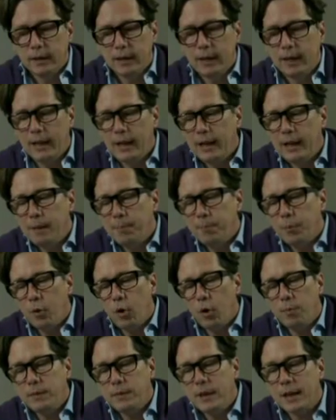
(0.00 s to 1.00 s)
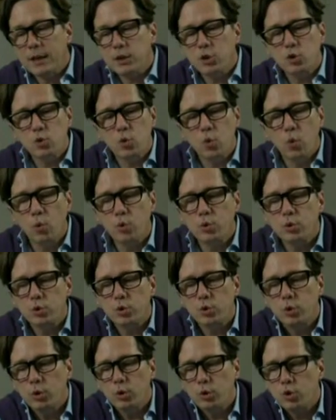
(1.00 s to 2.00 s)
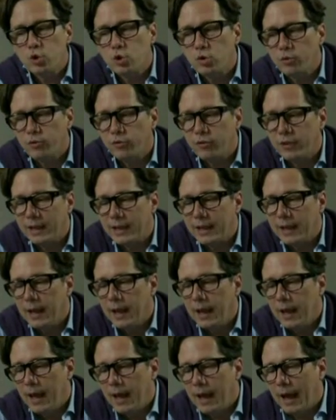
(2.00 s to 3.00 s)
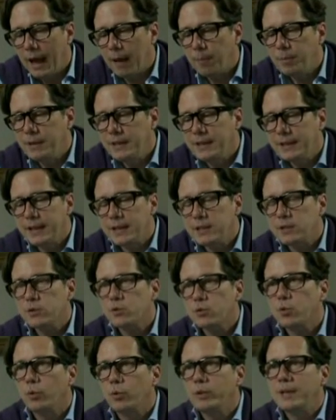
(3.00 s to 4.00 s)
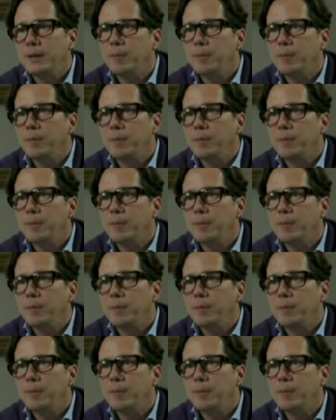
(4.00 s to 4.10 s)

The first things I think about are the words.